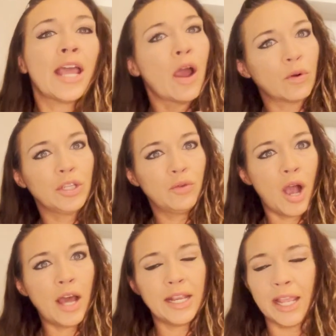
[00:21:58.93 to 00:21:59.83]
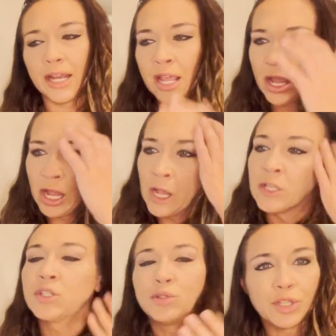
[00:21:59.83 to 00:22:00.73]
How are you cutting it?
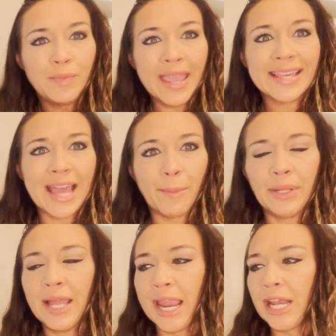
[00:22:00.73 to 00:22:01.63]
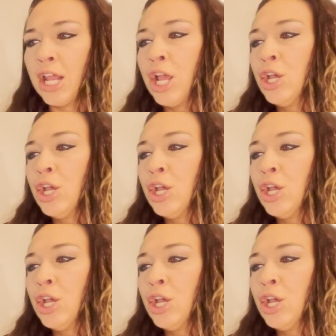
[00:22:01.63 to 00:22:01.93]
So to make that plane.